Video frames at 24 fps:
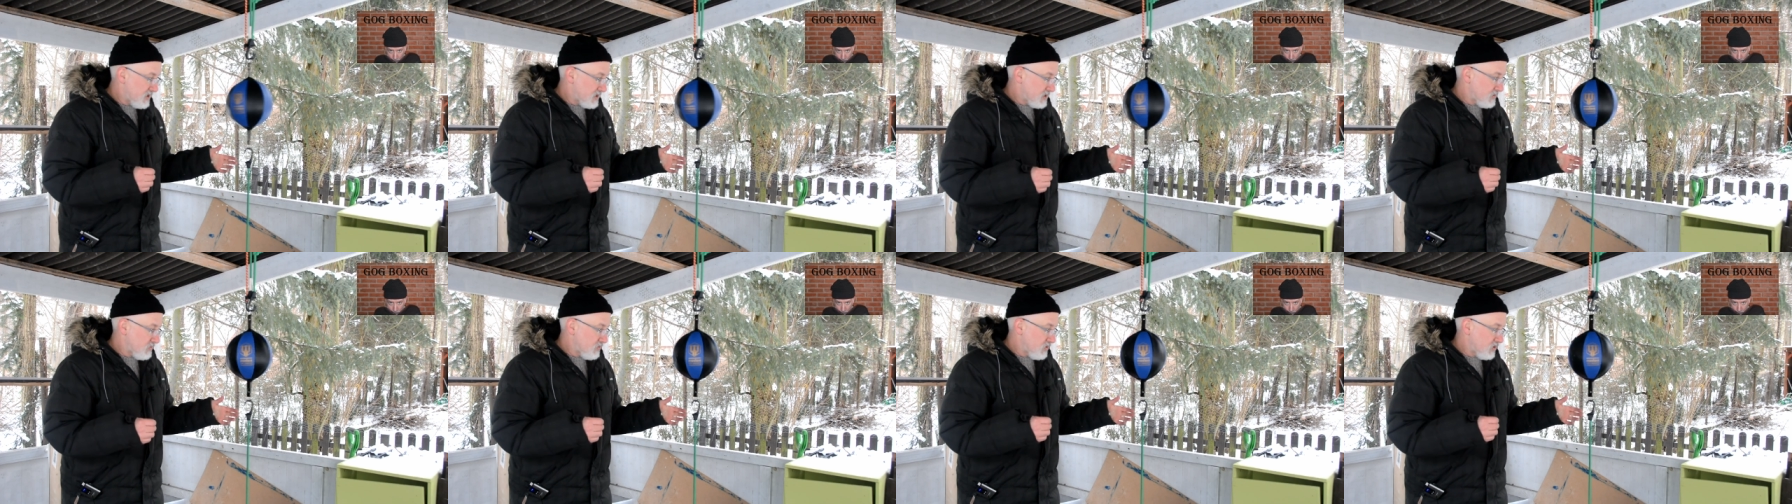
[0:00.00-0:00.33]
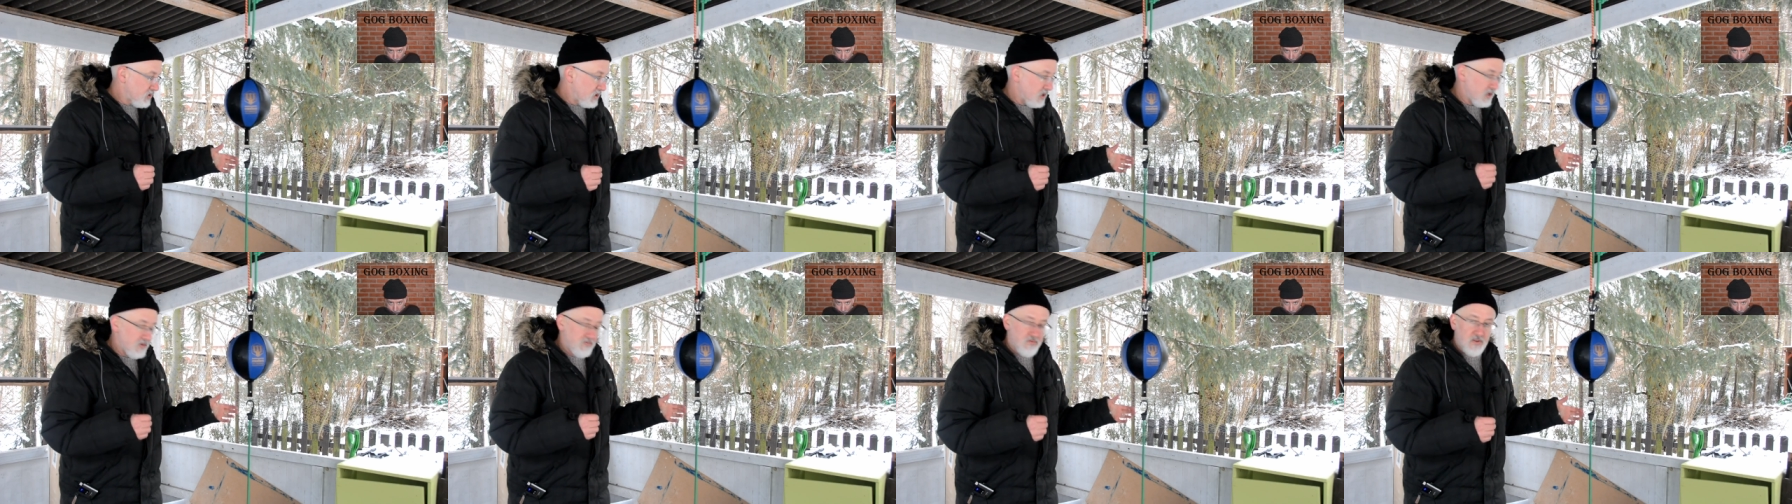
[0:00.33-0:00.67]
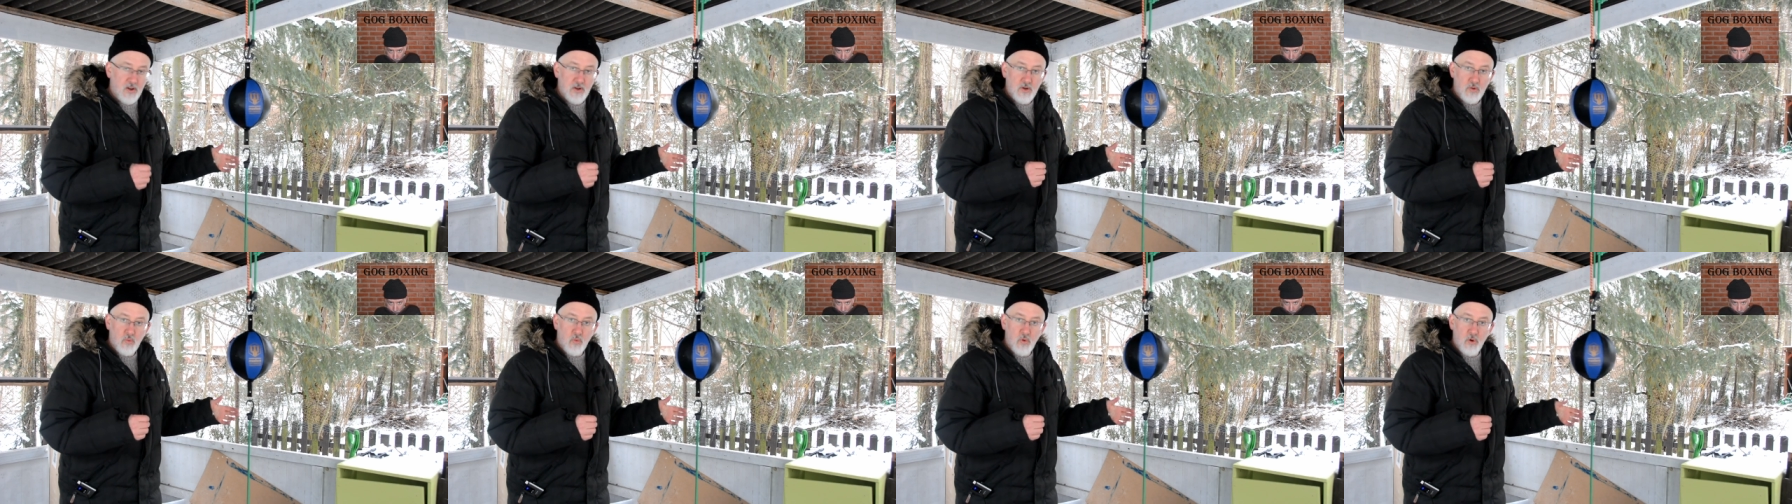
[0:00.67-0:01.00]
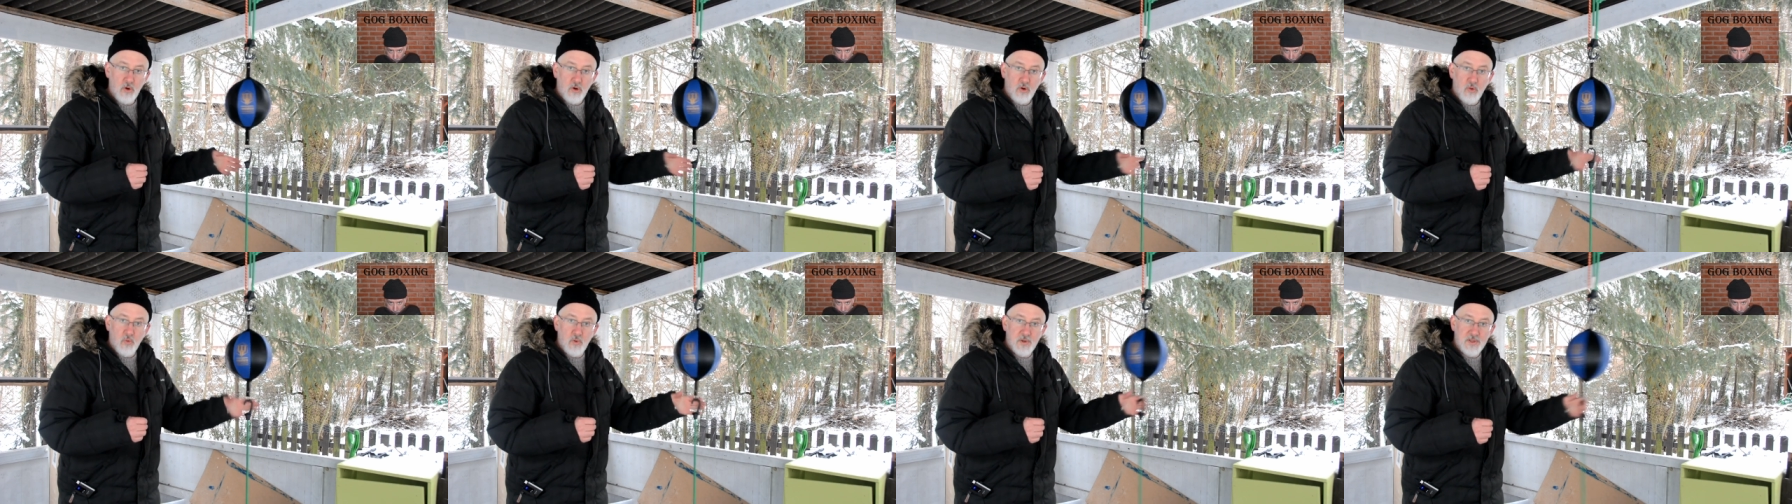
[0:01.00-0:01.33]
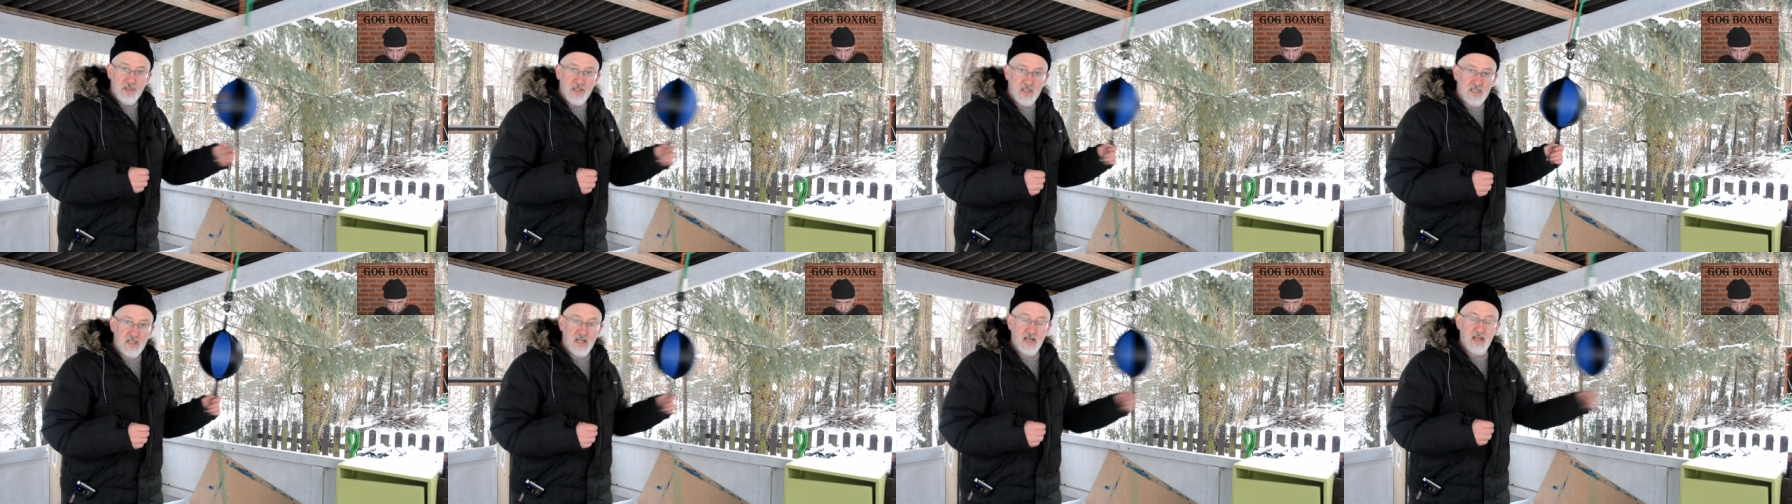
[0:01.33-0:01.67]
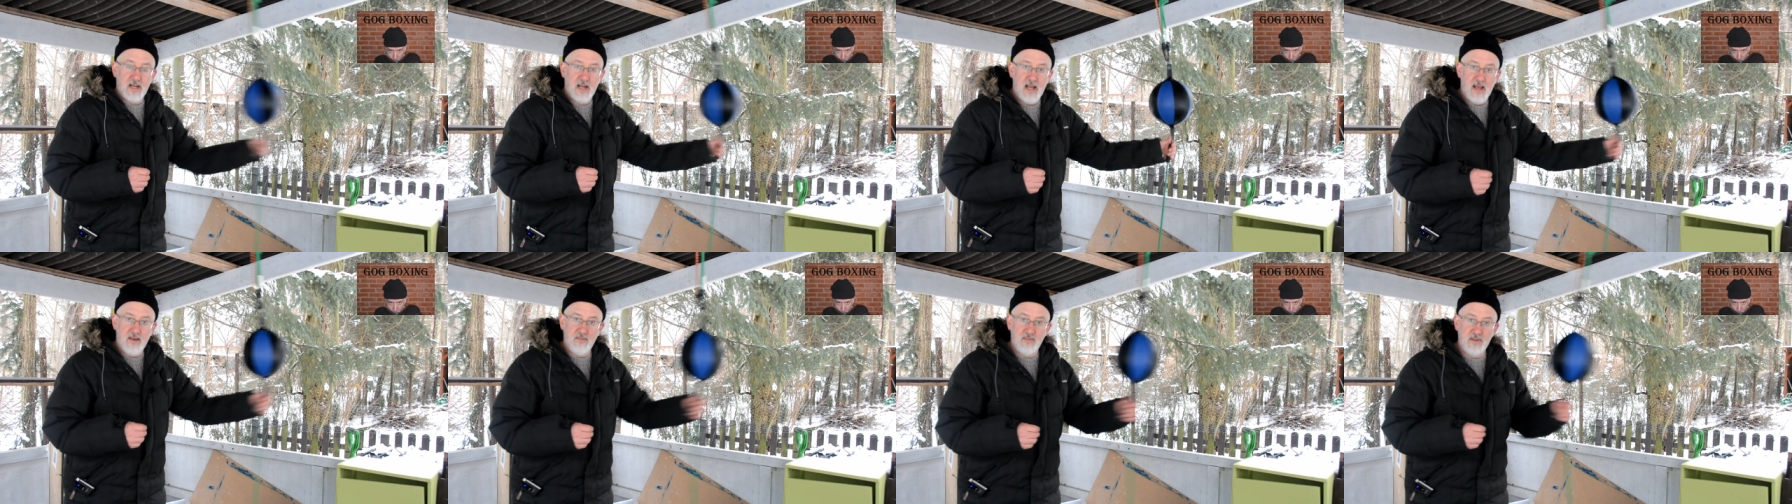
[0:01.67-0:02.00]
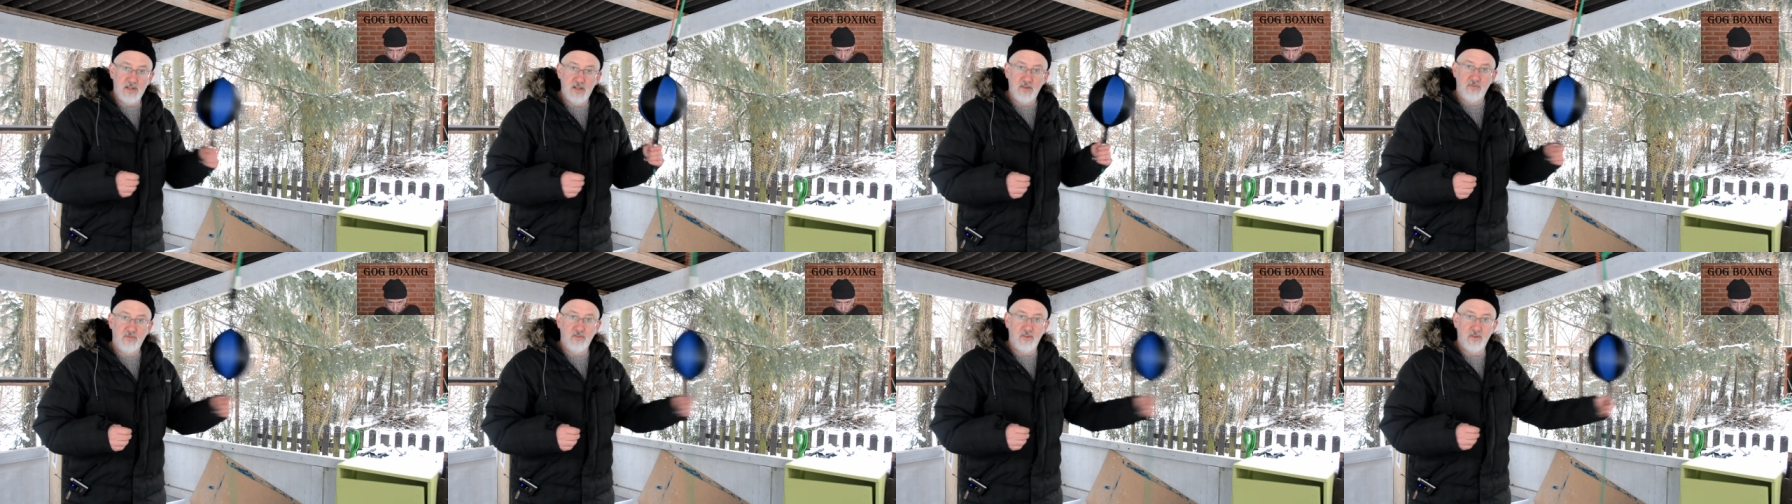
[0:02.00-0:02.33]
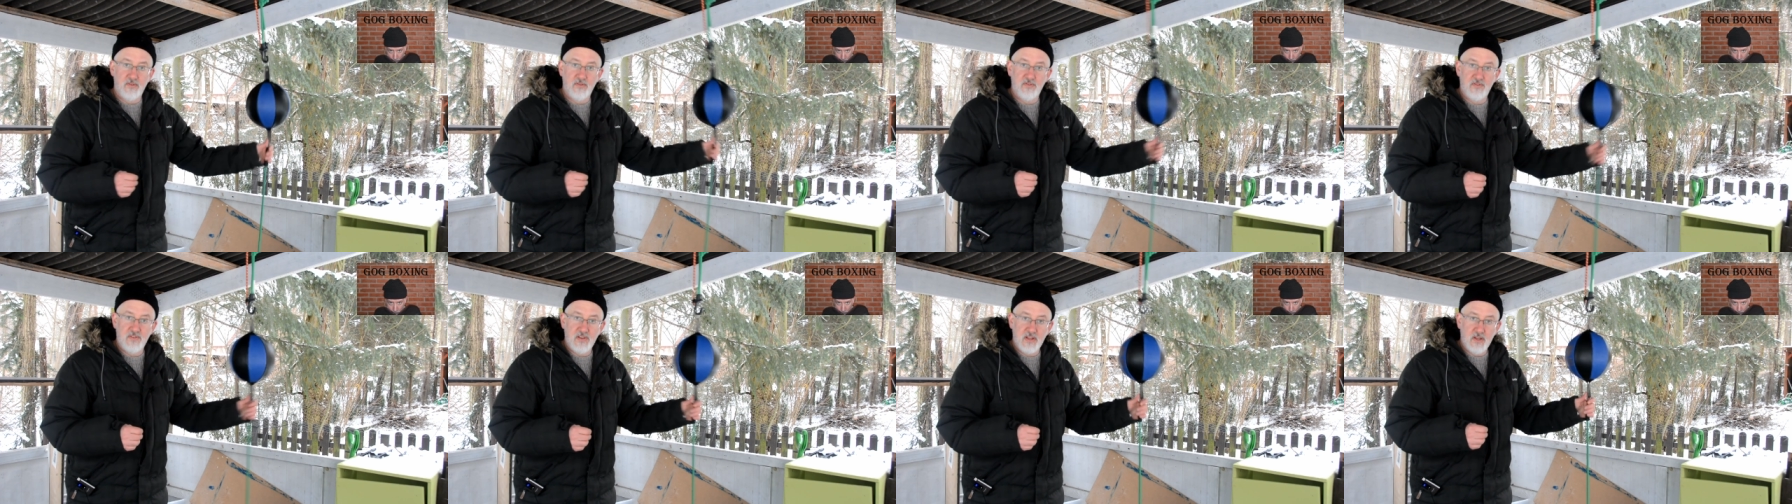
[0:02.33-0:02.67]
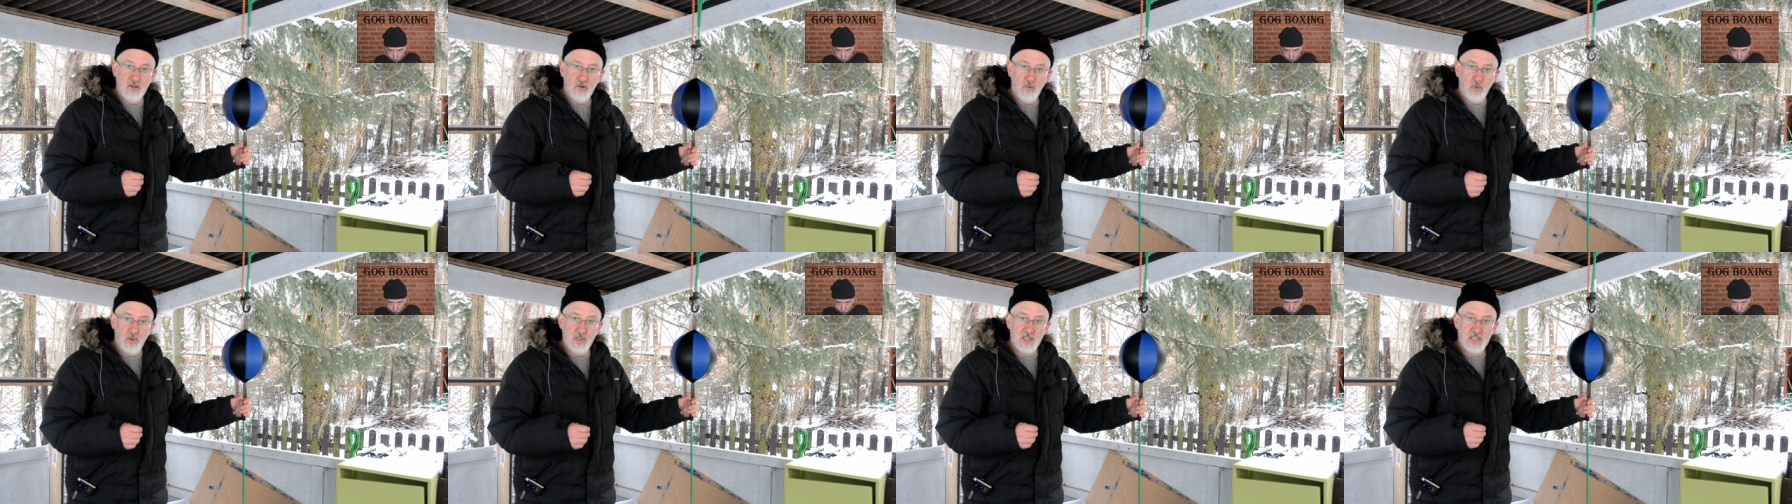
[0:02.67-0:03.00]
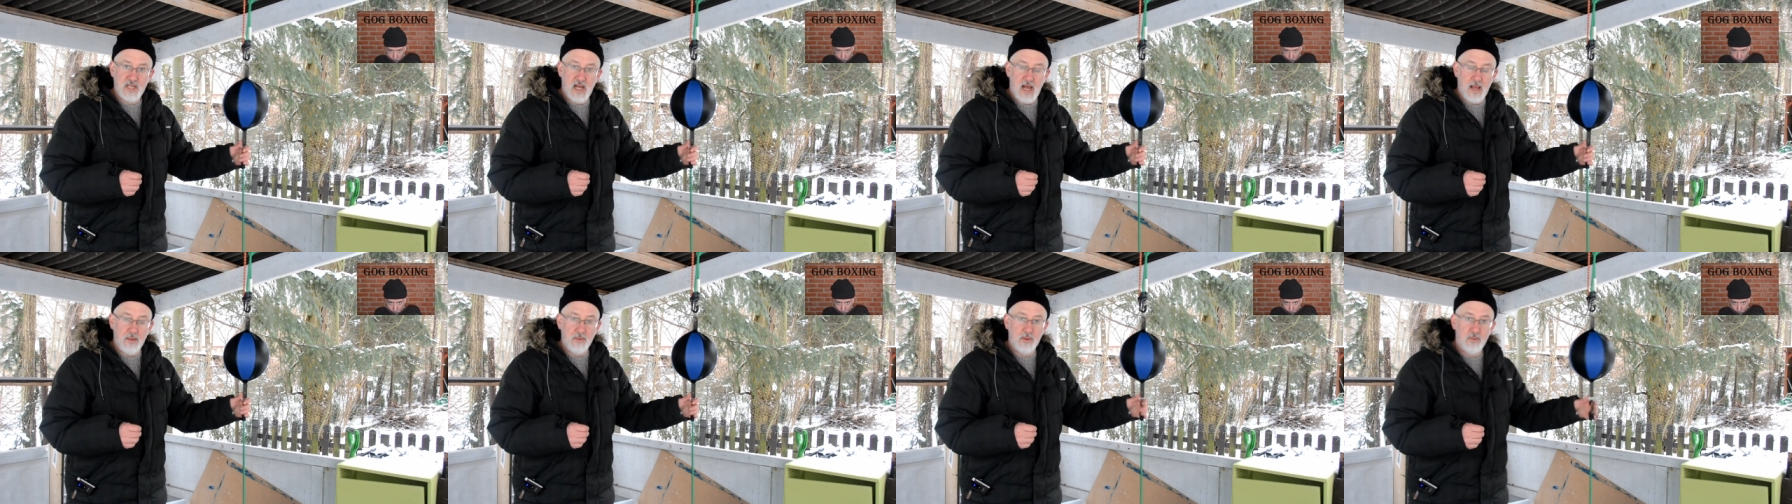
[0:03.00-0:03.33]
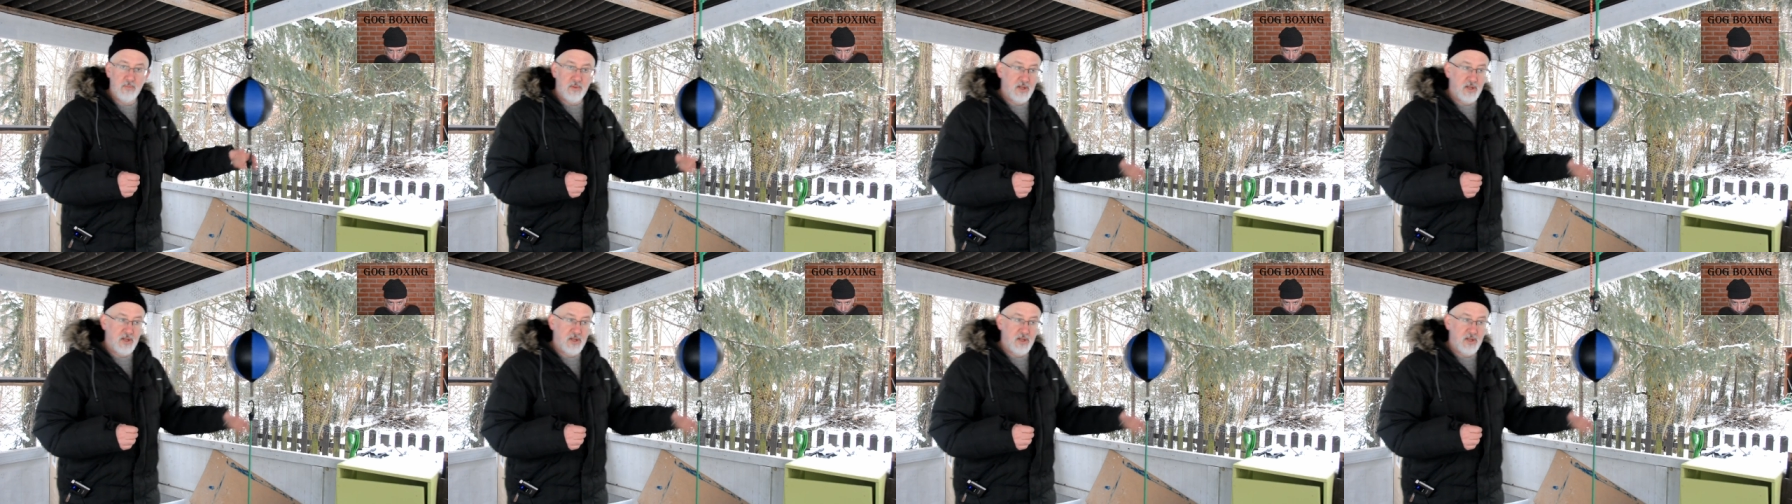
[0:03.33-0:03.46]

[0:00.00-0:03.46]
fun to work with. It's going to have a different feel with timing,